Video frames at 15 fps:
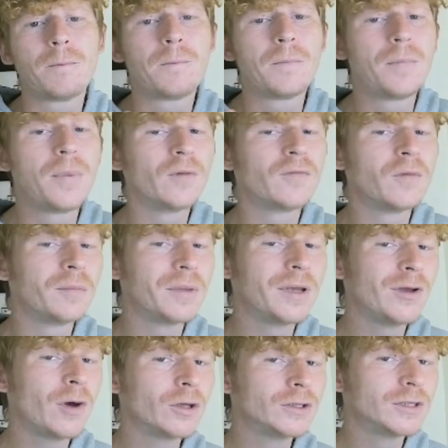above and
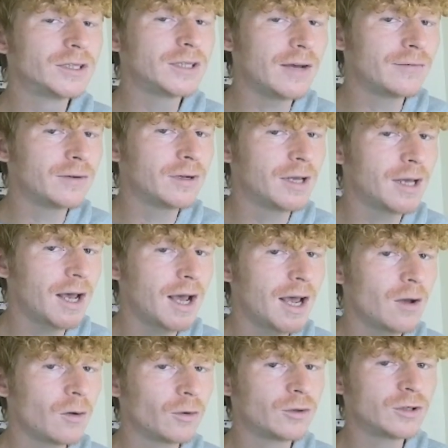beyond
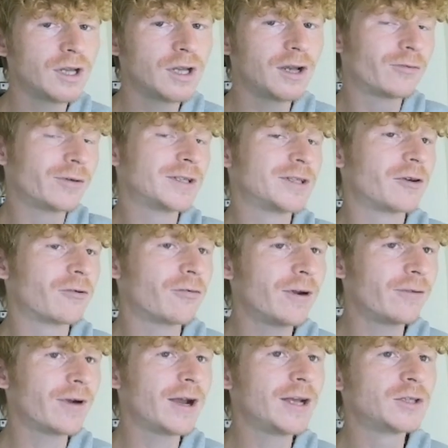7k or does it increase the
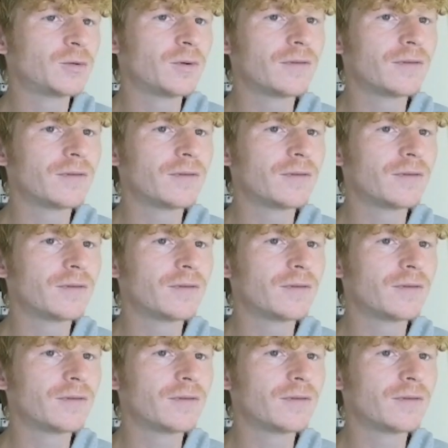crit range with